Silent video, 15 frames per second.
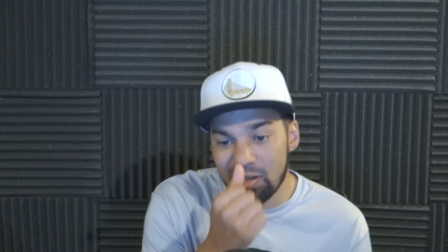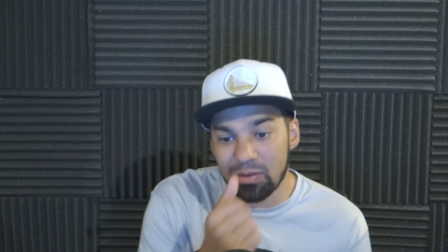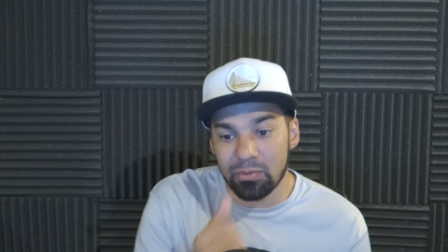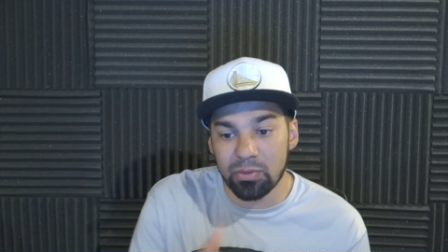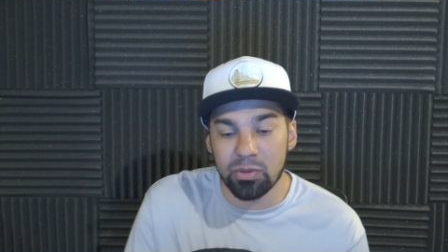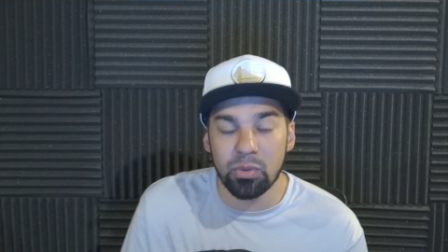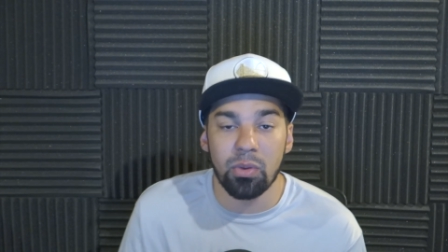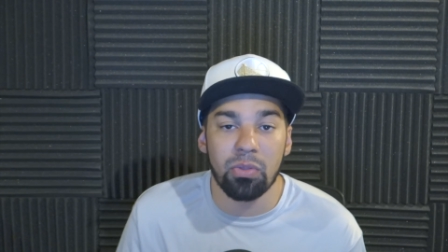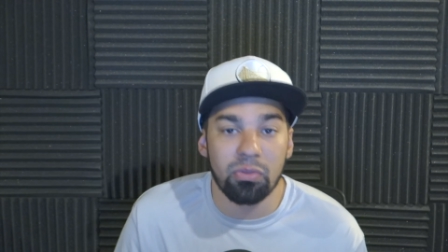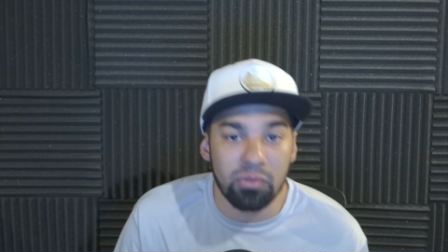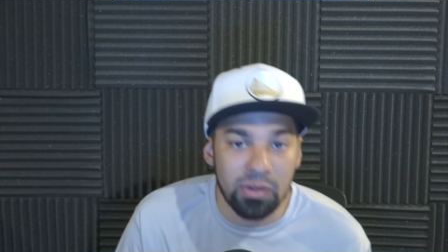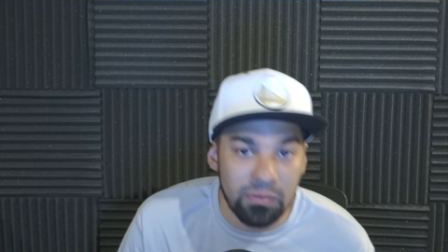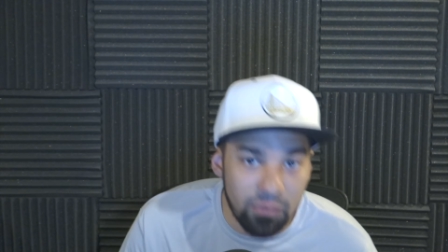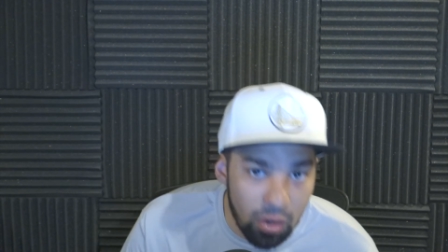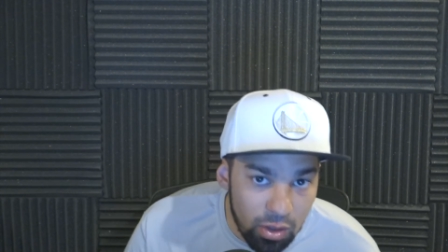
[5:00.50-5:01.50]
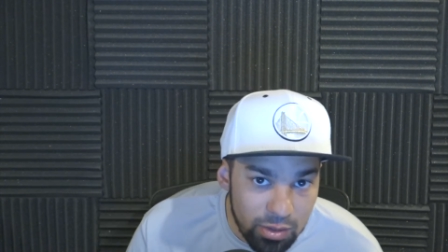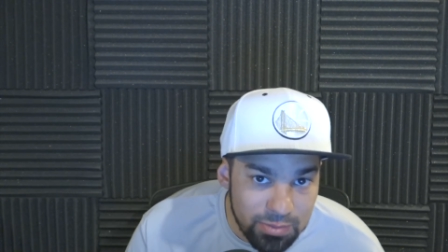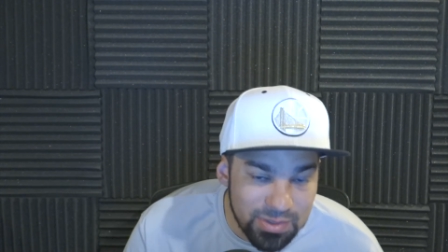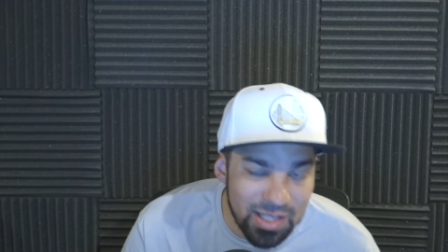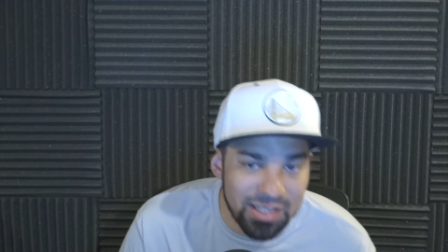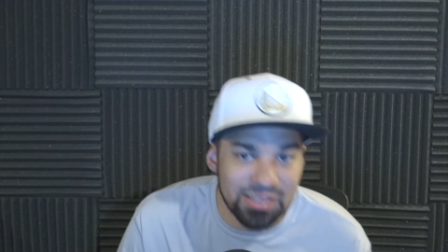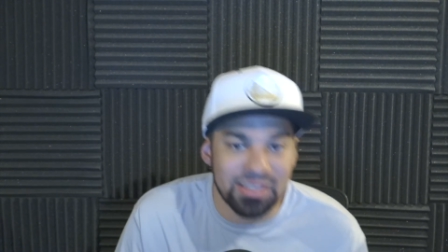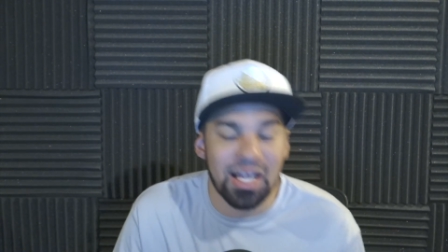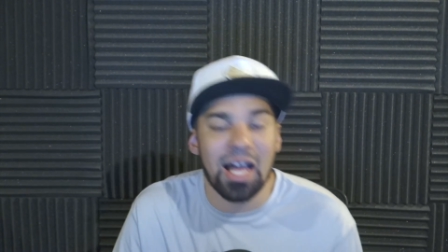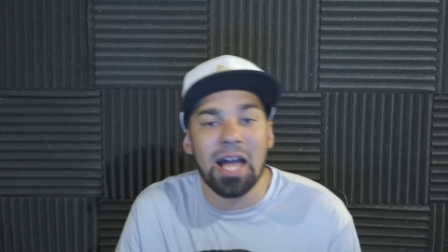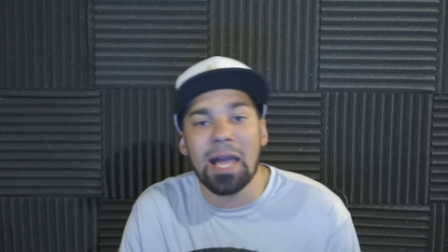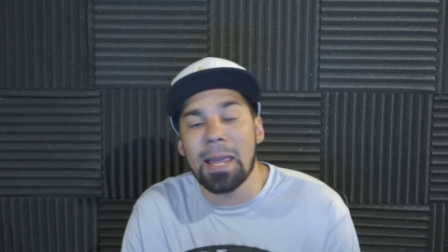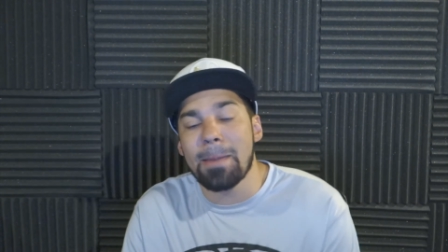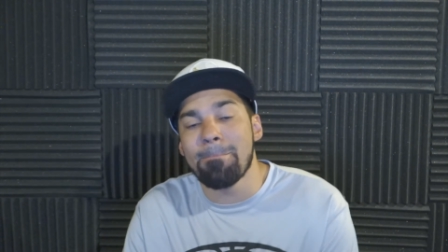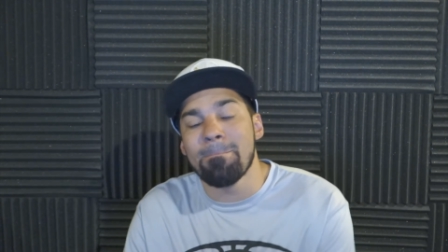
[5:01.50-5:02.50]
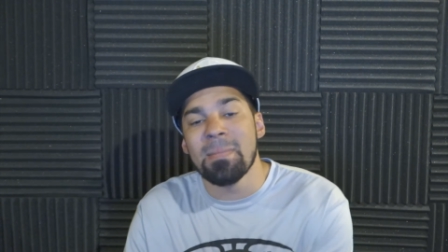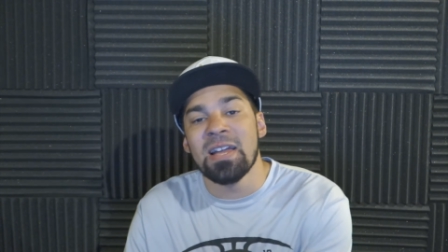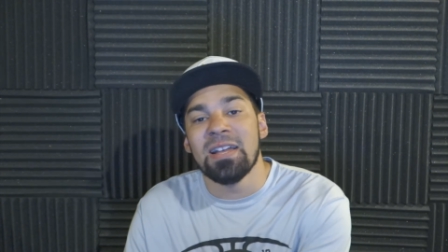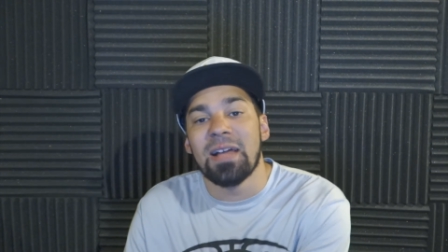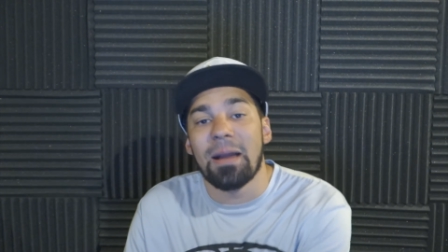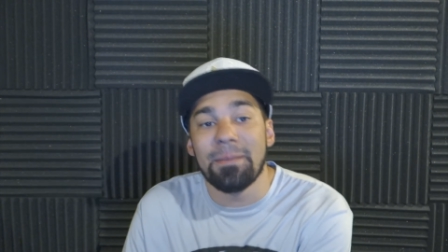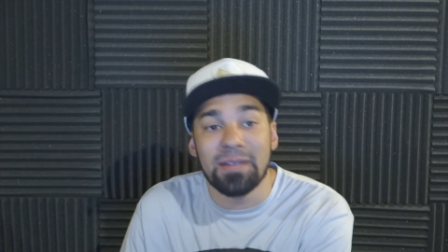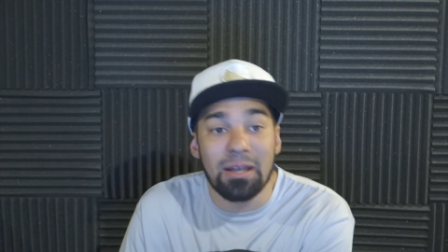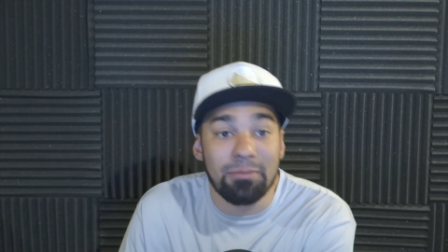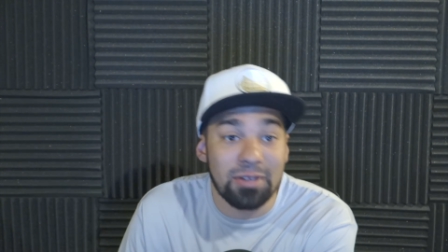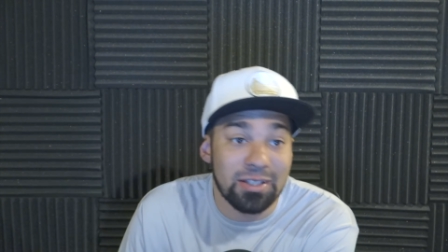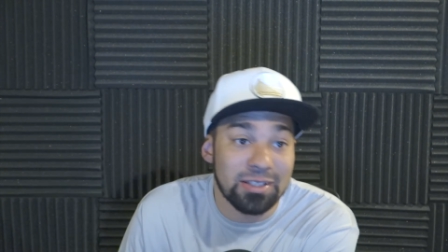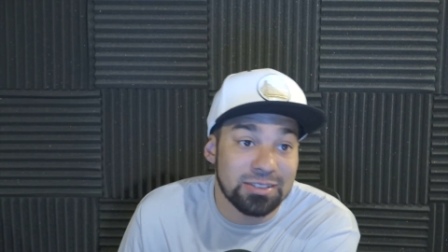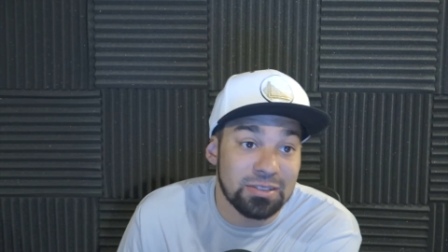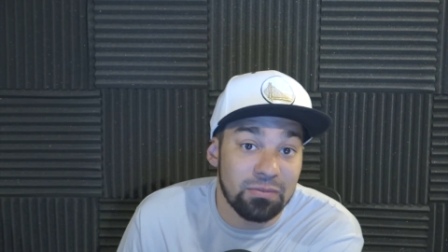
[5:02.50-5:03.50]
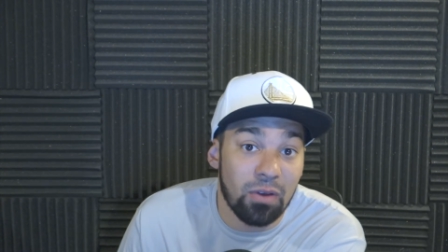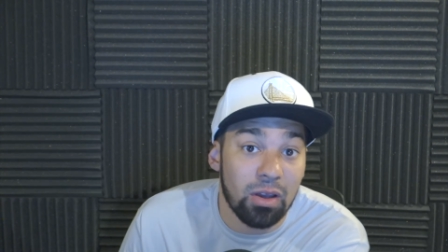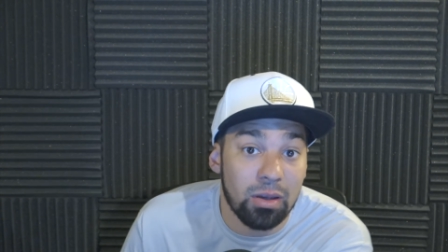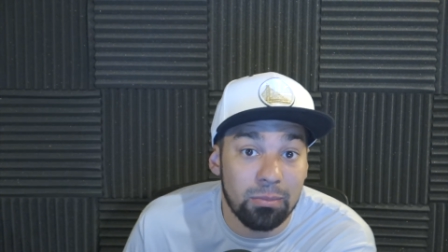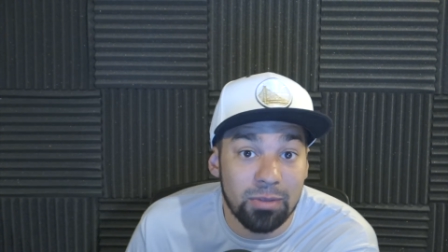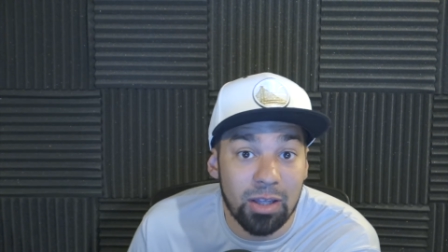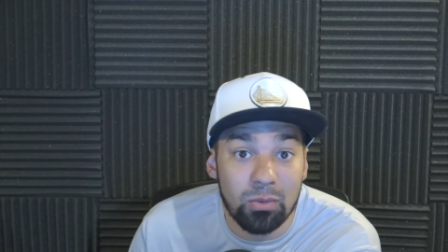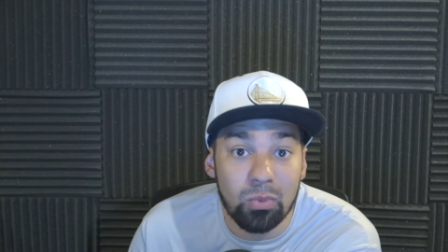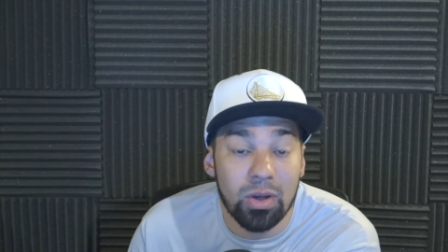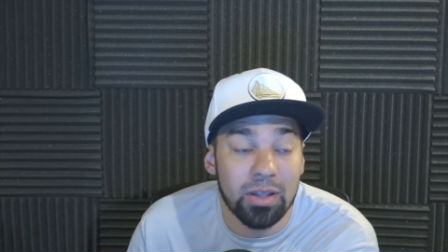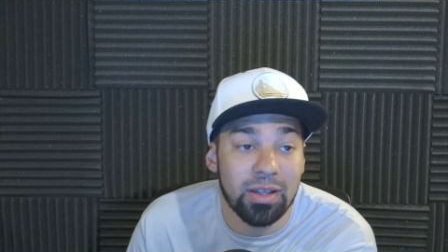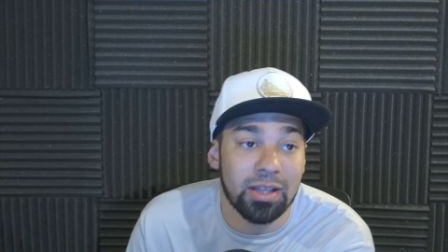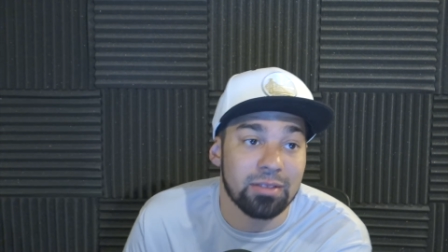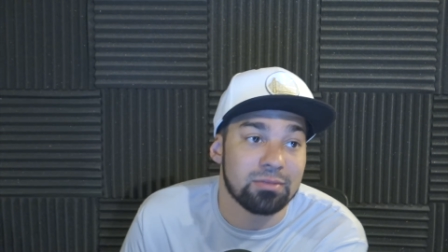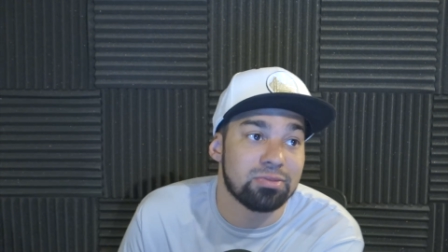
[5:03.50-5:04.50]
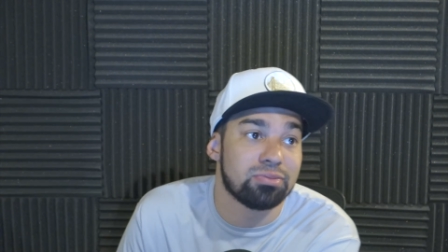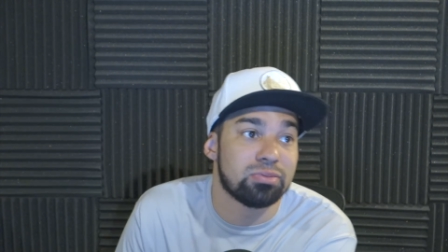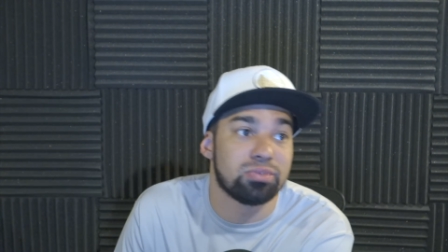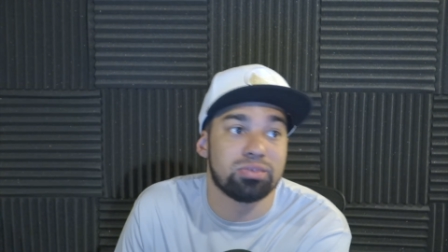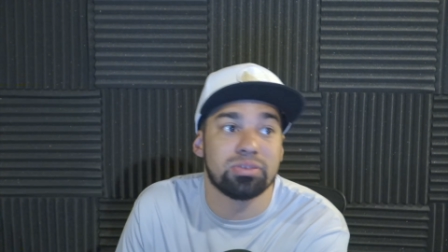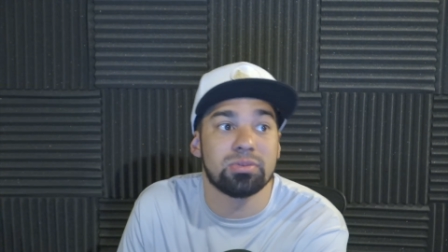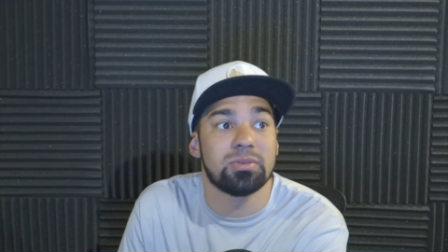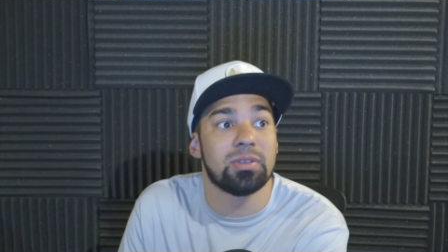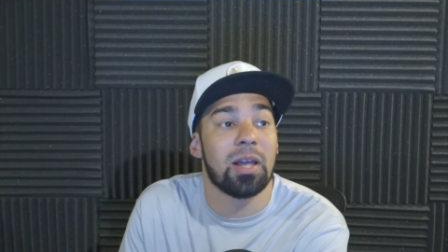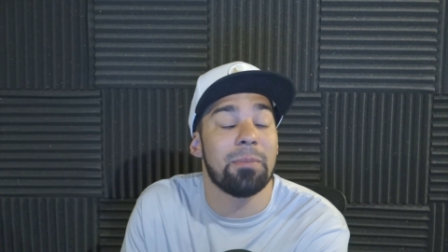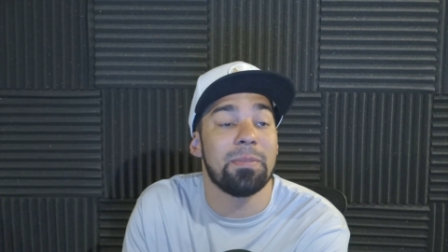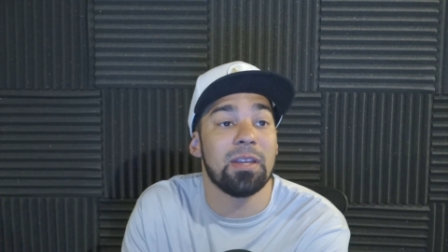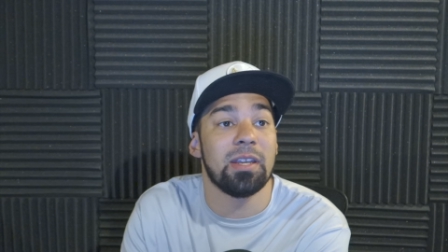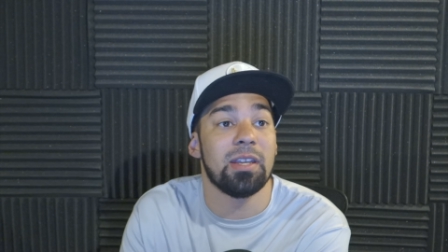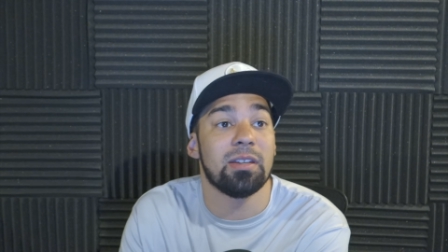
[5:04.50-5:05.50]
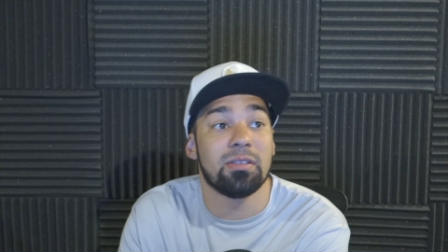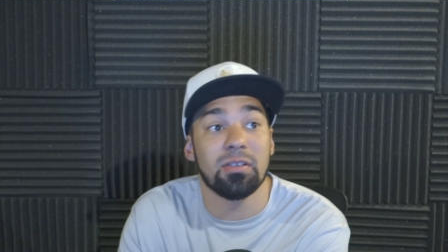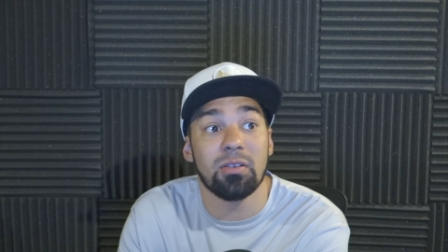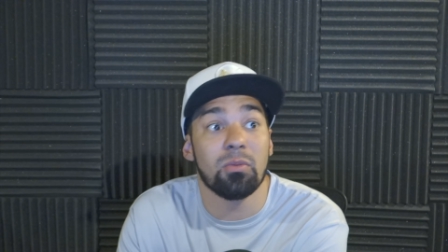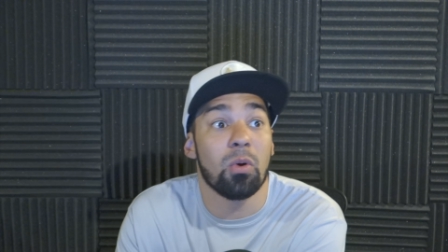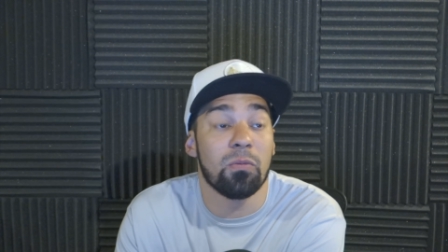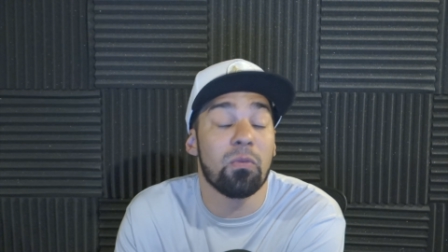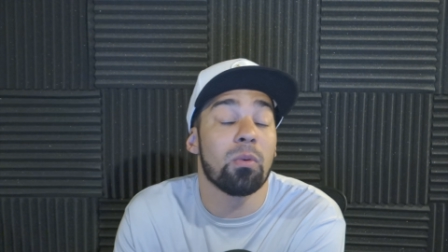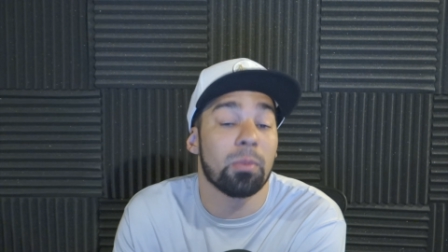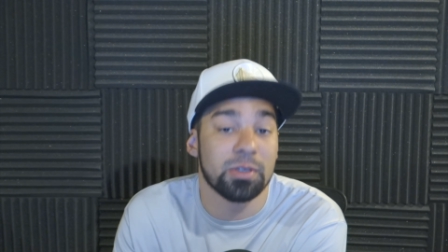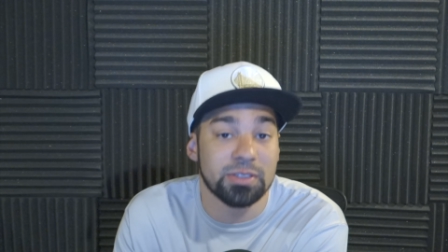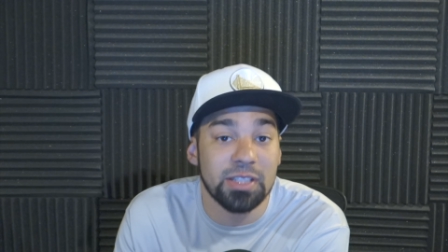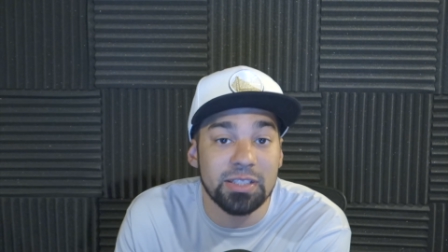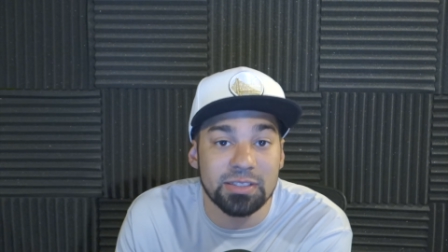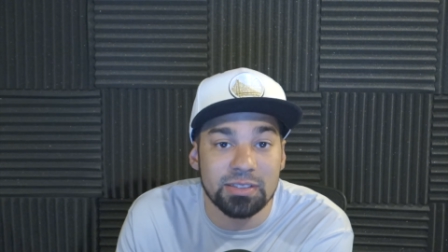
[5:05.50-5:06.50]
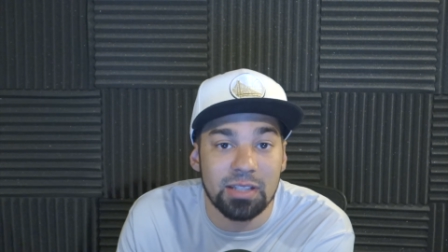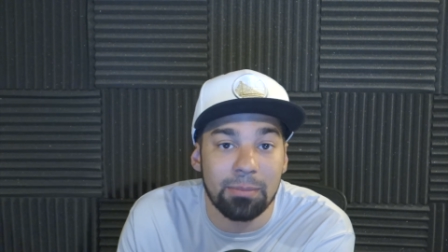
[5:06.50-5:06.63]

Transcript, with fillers: if we're doing three volumes at a time, I mean, that would get us to volume like what, like that'd be well four more seasons.